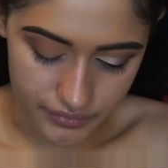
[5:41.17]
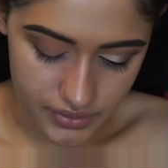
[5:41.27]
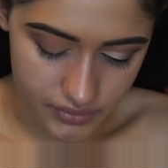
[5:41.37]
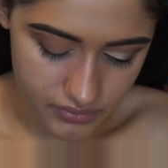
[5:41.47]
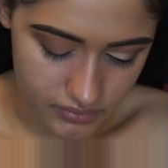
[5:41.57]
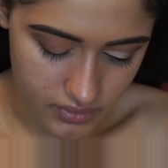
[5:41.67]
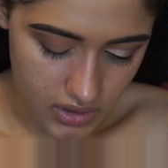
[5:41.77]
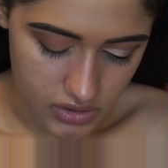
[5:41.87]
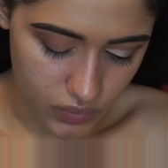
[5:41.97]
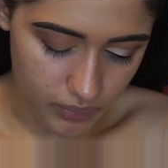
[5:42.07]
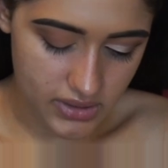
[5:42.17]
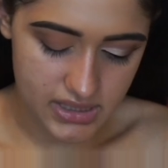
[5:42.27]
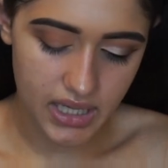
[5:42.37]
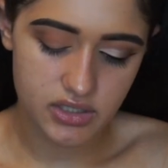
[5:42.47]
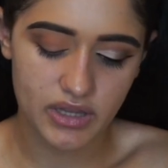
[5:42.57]
concentrate the
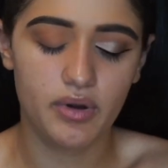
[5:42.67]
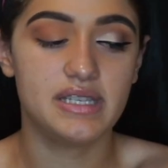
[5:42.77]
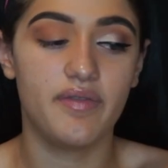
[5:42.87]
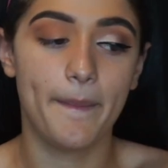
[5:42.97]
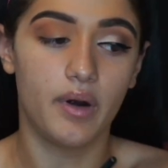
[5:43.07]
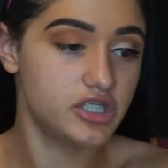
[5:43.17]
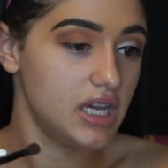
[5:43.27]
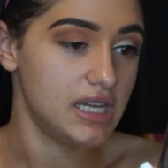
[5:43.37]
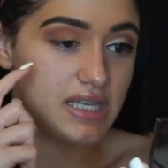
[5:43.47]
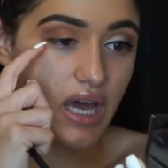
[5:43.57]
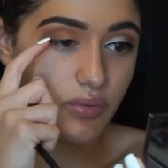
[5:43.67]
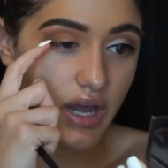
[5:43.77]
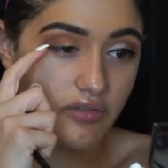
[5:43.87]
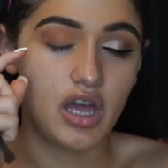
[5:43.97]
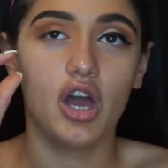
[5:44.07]
color on your crease. So I'm just going
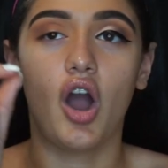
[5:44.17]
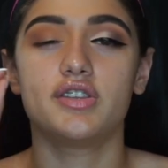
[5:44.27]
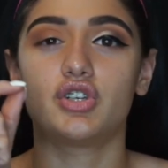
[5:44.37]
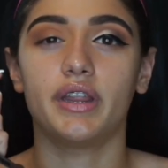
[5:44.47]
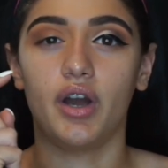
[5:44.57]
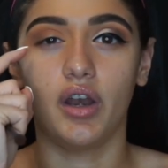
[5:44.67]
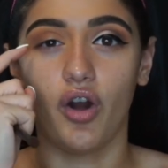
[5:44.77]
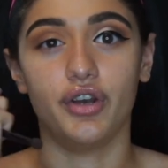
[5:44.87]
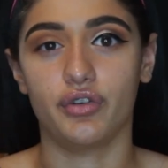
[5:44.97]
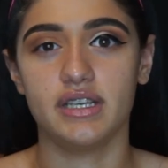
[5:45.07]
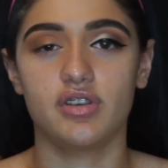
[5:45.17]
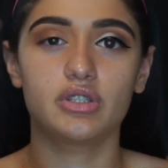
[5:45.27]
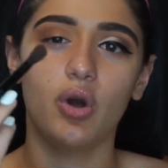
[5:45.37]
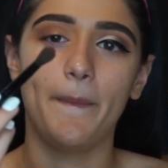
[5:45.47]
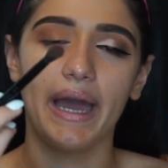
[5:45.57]
to go back in with
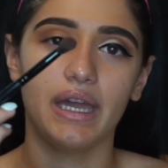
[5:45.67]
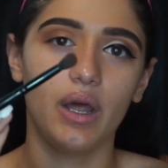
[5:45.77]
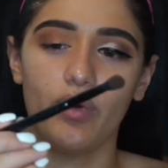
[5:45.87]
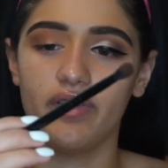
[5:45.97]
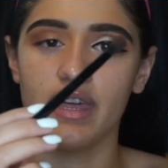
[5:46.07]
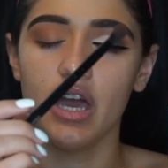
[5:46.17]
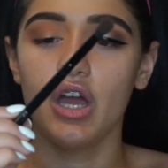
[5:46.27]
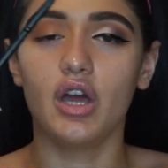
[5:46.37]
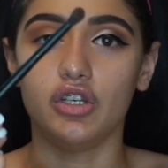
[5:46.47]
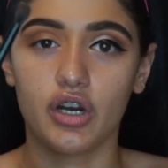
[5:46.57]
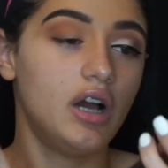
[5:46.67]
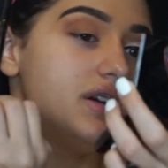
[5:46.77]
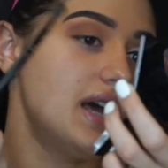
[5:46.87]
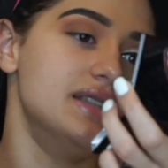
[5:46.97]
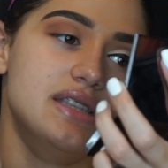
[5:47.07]
the darker colors
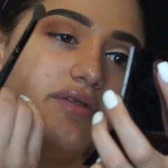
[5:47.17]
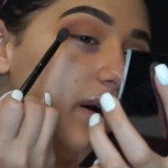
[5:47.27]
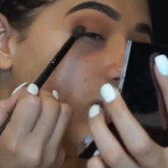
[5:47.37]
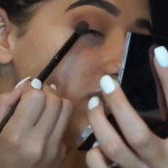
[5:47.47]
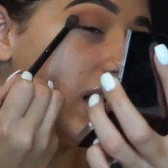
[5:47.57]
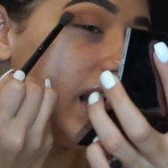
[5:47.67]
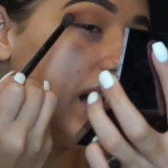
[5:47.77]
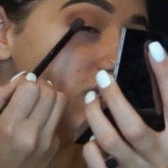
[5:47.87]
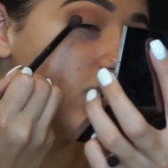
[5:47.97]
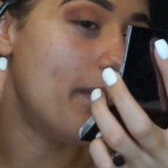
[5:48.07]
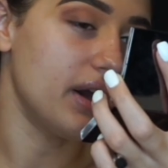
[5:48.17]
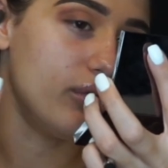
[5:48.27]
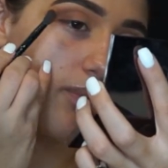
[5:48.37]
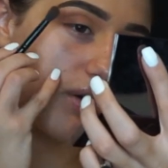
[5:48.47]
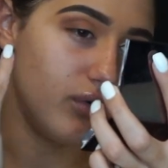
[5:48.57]
and intensify it once
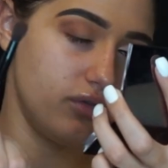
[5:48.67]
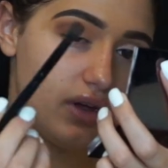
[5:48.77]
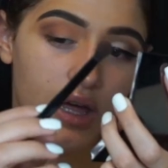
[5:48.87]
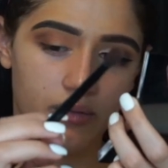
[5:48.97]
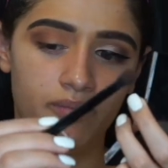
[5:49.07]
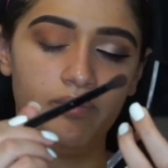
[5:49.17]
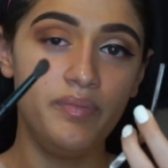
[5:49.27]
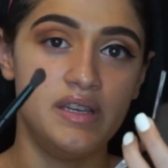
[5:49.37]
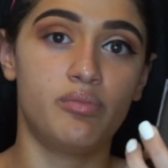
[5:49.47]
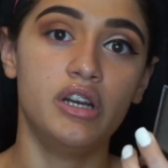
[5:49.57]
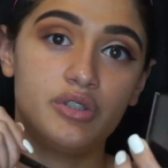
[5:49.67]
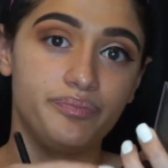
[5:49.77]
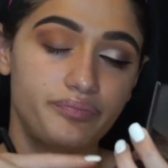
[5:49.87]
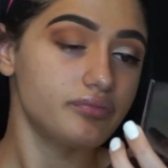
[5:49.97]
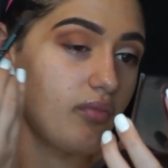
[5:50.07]
again, and I kind of just go back and
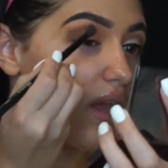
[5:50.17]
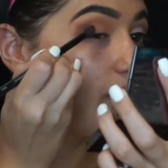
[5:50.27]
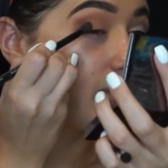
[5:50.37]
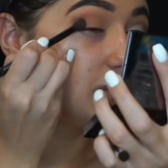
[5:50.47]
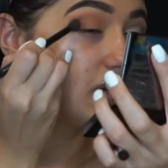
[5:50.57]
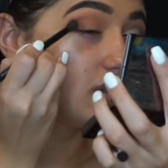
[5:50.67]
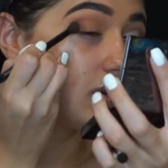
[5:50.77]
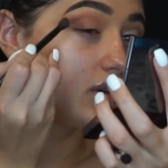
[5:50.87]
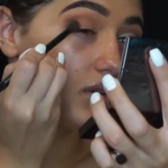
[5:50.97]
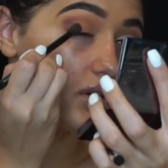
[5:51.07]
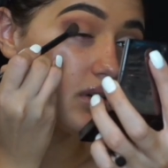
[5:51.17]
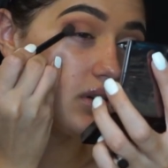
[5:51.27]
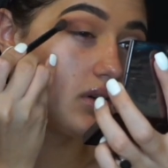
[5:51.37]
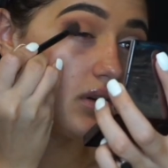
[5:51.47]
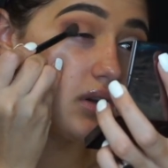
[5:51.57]
forth. I'm just going
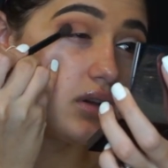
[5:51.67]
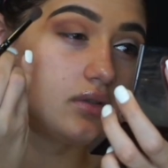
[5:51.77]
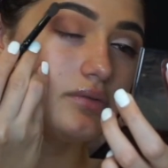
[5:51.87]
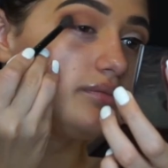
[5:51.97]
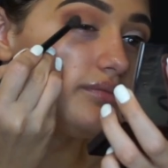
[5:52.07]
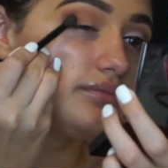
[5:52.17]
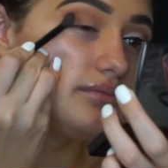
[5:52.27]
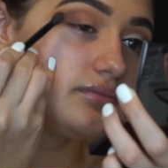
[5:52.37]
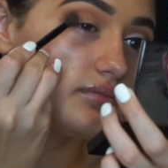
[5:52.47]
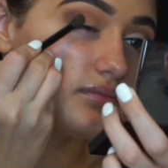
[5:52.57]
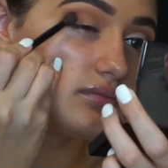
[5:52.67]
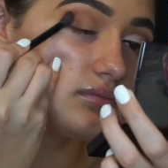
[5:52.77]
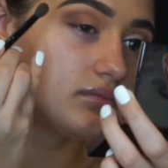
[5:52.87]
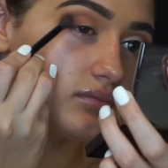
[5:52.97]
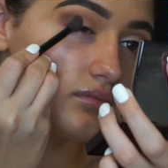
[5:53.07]
to go back in with the pointy
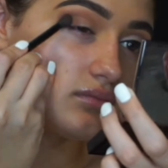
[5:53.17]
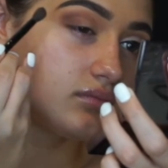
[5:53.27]
brush